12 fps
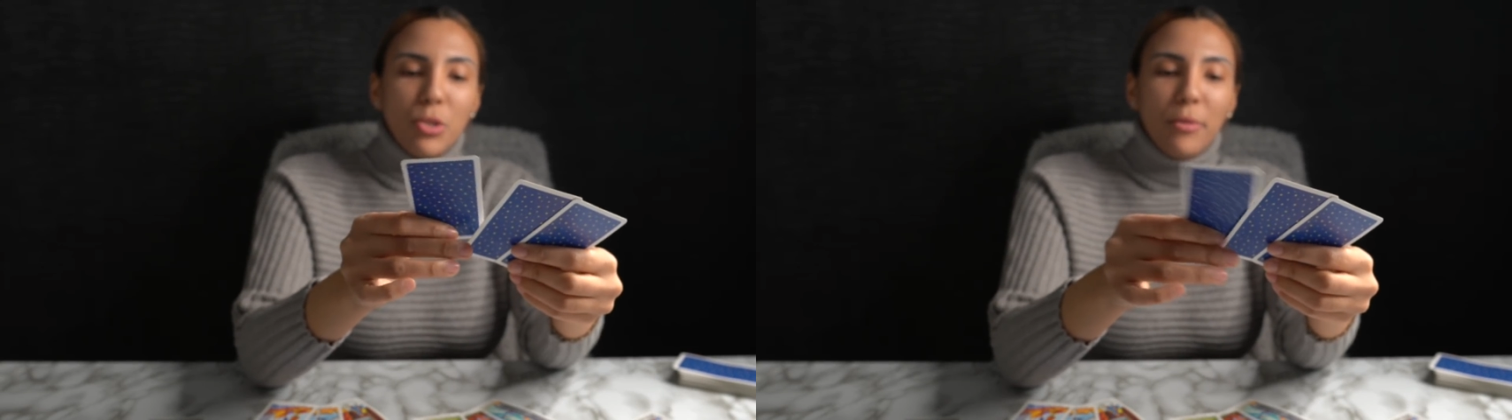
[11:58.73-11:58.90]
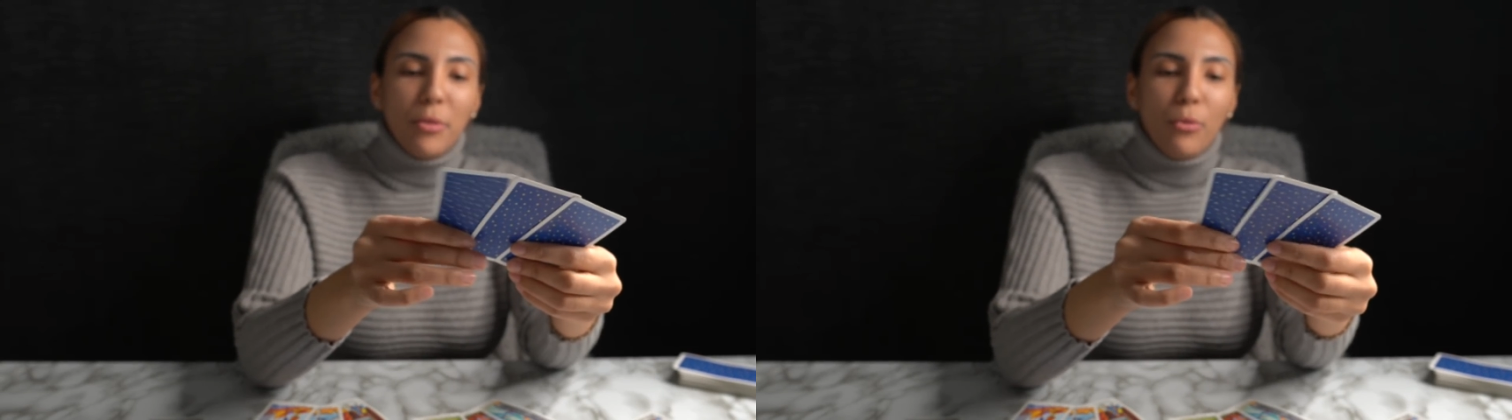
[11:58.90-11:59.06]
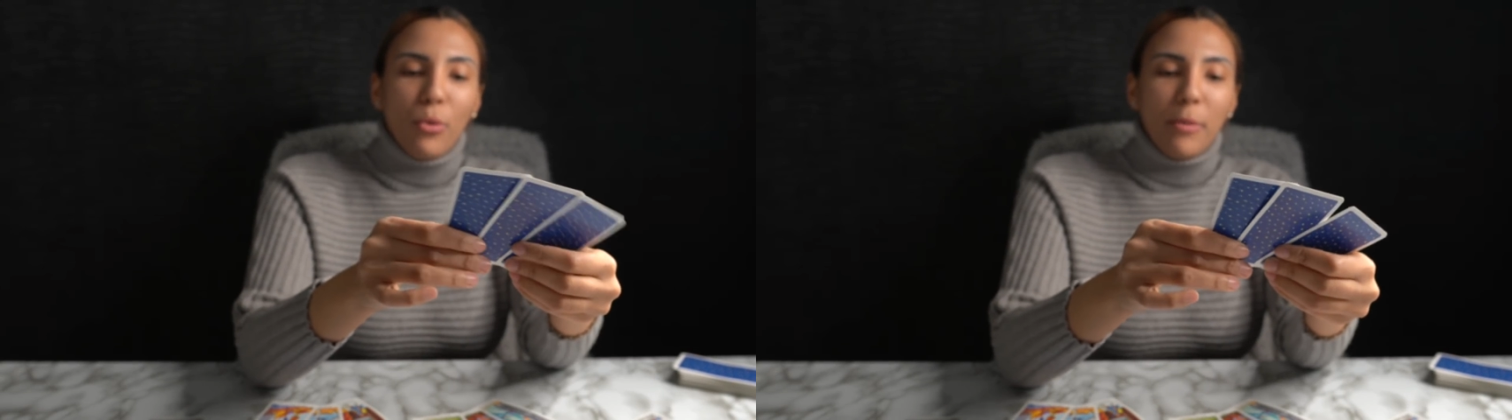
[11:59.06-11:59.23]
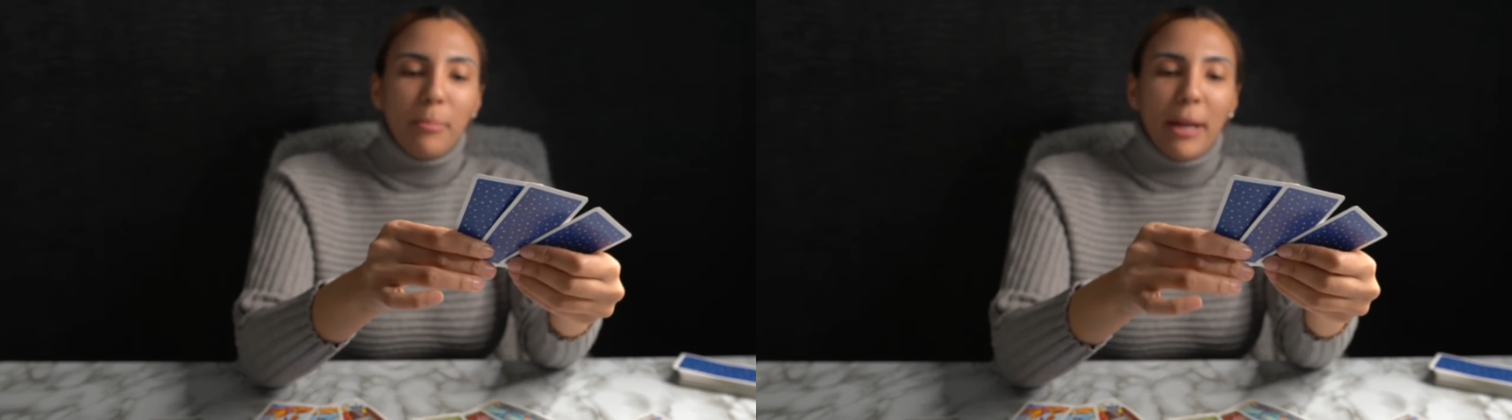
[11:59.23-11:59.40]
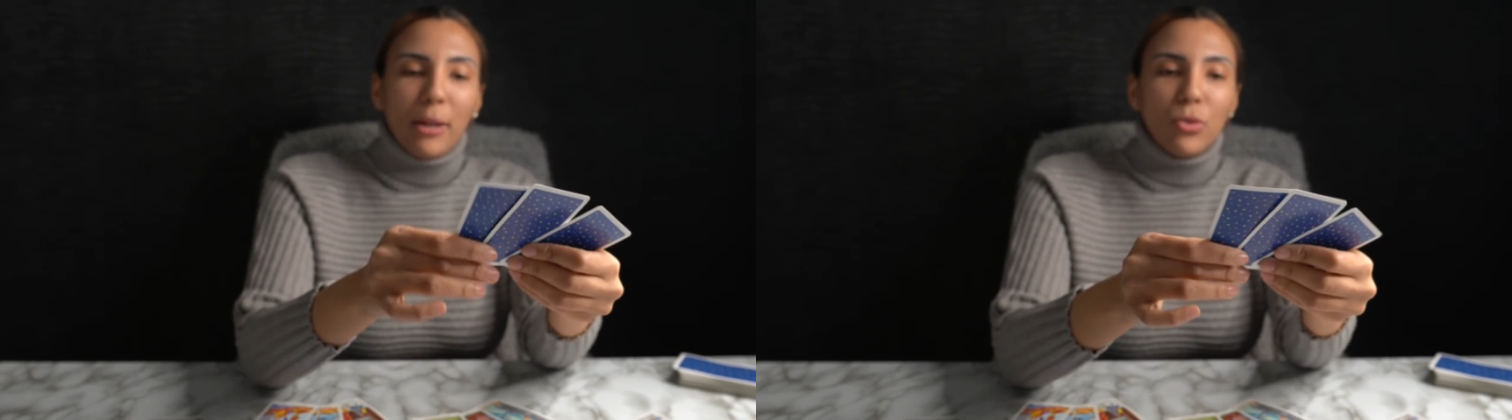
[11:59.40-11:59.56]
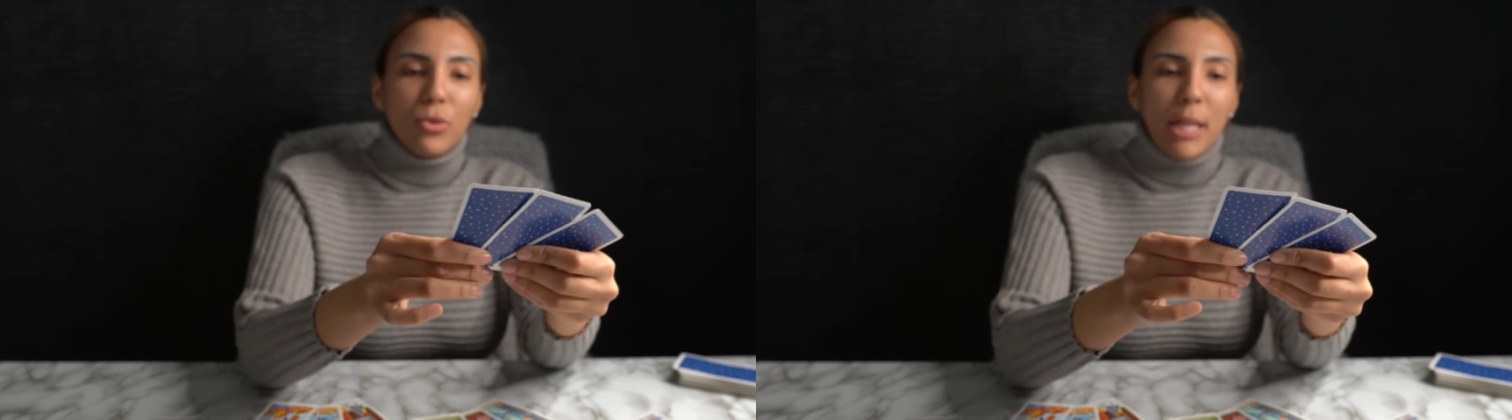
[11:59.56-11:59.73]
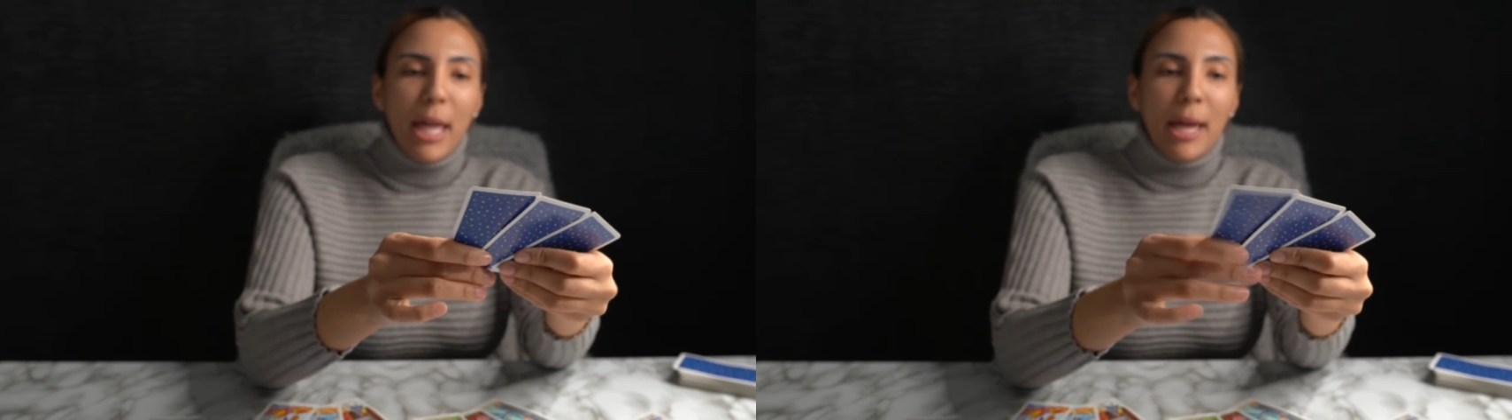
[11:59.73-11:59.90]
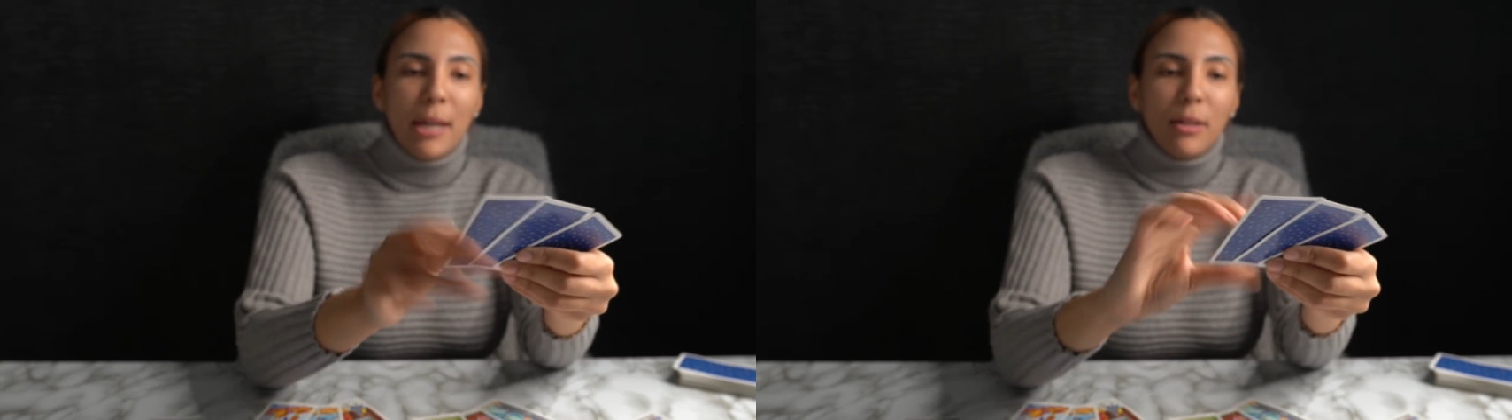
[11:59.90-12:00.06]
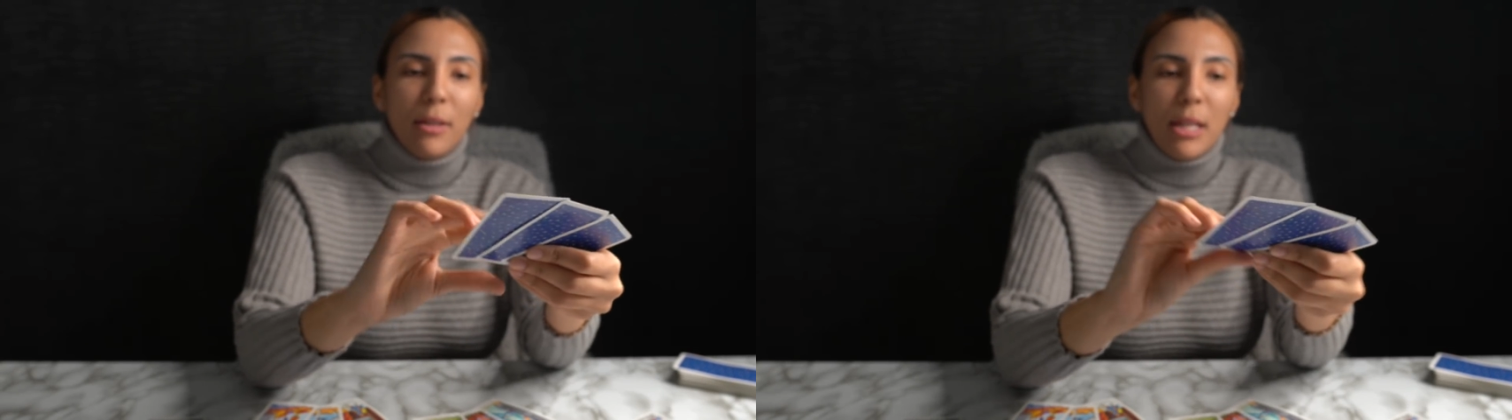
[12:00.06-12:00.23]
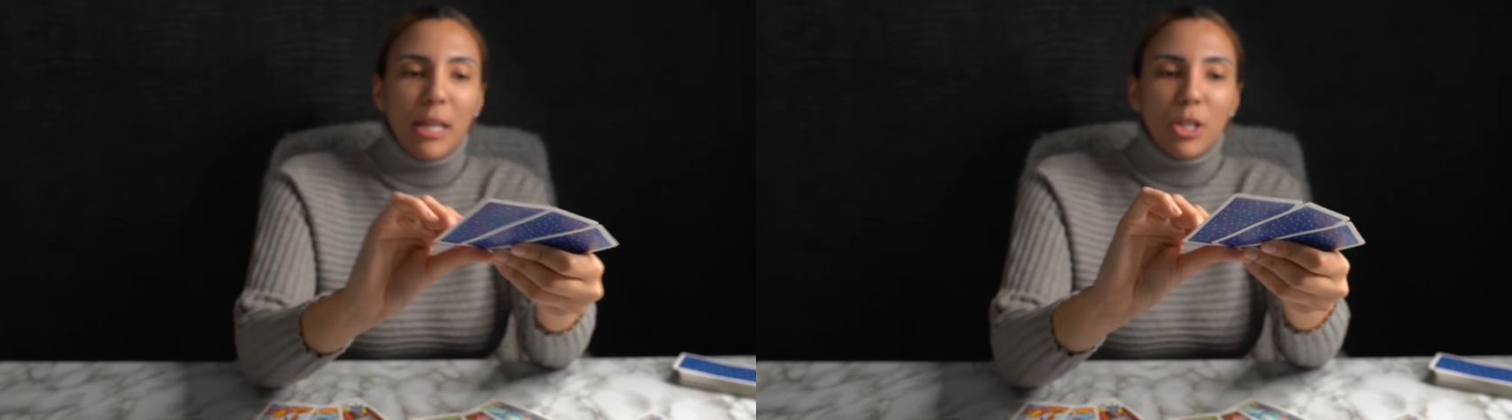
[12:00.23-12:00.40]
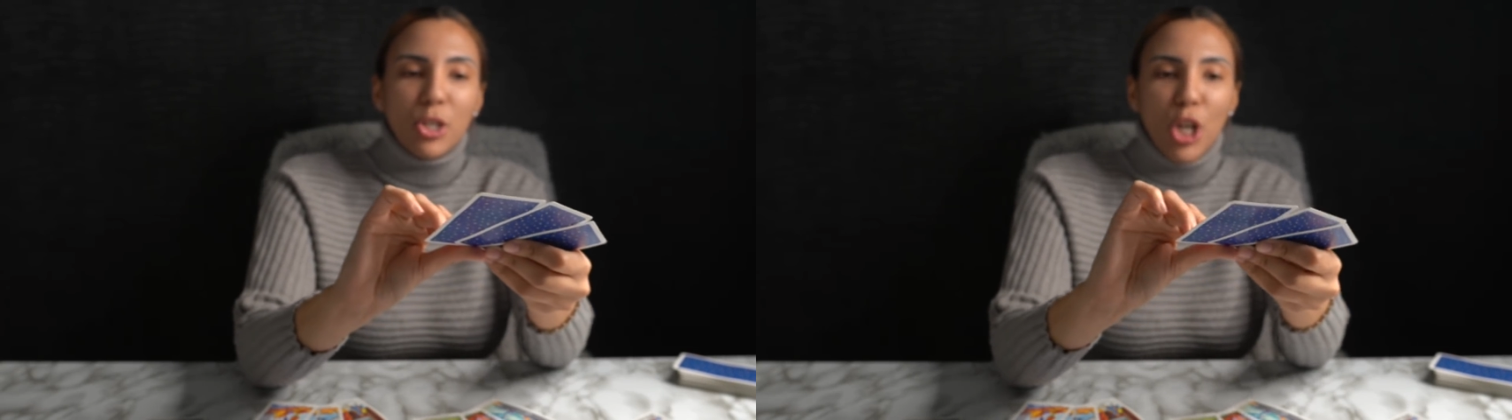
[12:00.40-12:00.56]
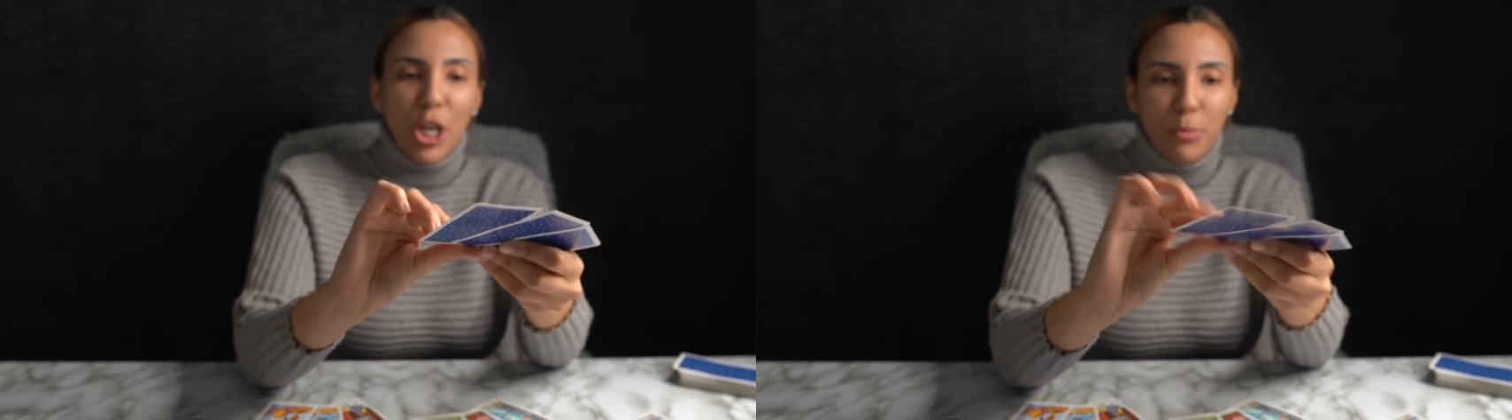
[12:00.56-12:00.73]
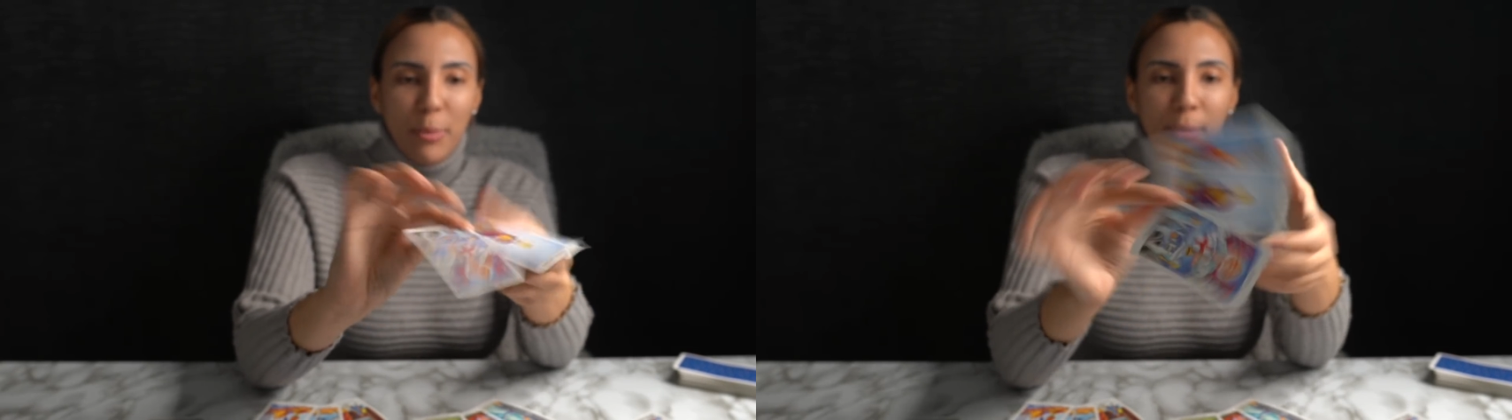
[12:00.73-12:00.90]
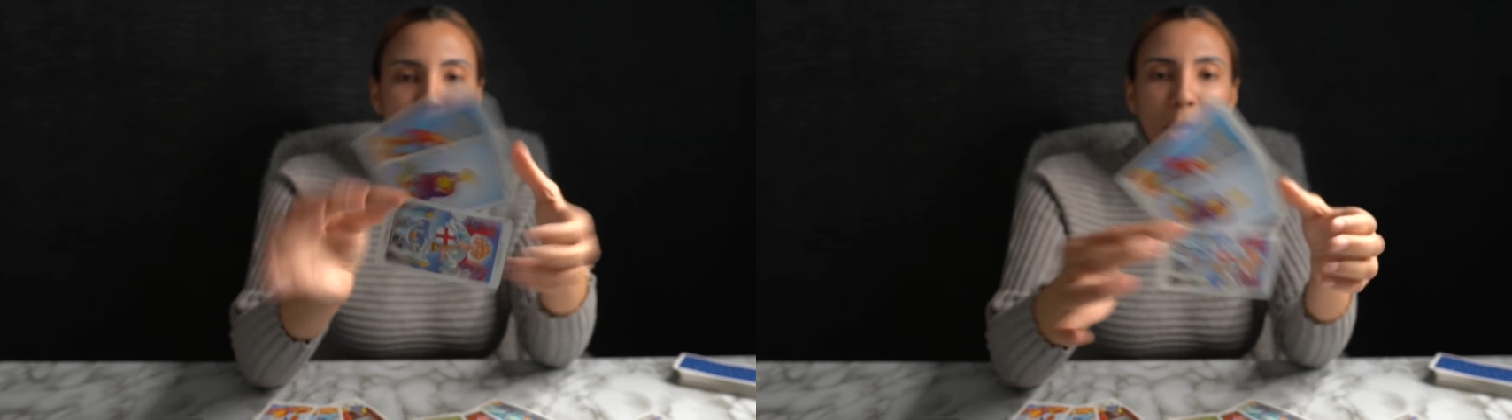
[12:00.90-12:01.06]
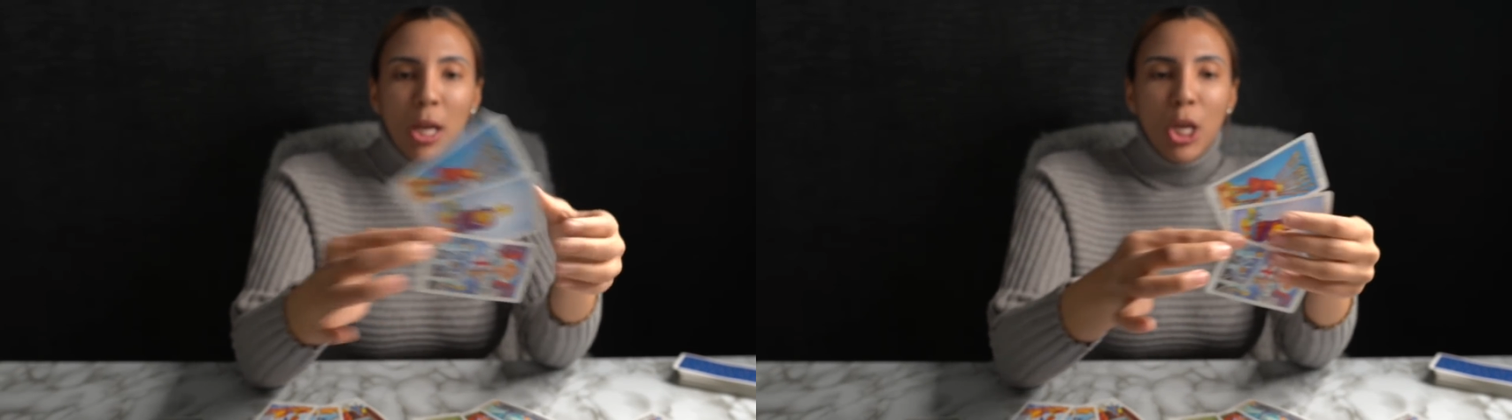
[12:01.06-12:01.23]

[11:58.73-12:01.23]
You have the Four of Pentacles and the Judgment.